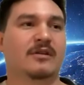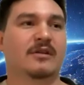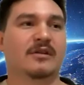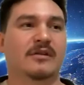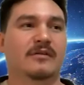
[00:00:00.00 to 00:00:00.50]

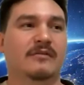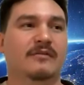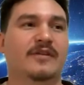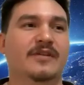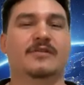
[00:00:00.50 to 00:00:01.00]
the
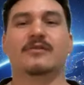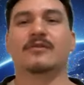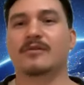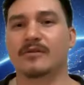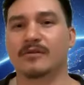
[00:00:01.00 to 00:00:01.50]

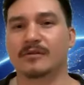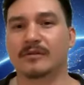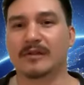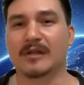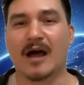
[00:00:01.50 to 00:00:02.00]

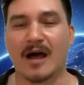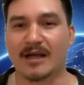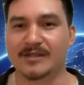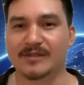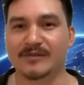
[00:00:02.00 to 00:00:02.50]
physical
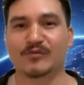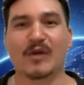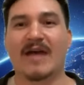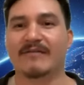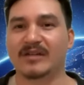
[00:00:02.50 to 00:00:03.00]
laws of
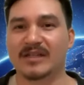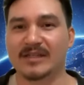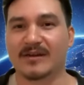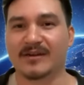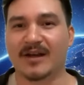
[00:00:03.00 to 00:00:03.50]

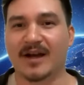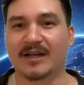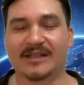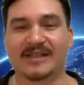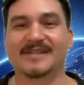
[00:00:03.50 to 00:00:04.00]
gravity are
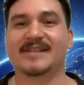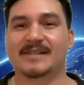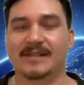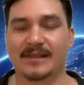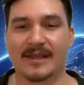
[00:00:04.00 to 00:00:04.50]
not
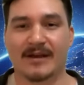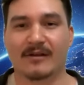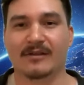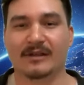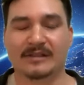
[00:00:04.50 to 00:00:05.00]
existent
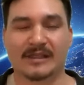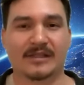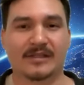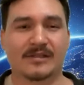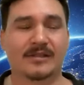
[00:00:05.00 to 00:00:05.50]
there, things like
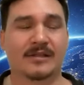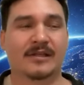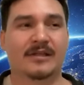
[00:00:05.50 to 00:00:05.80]
this.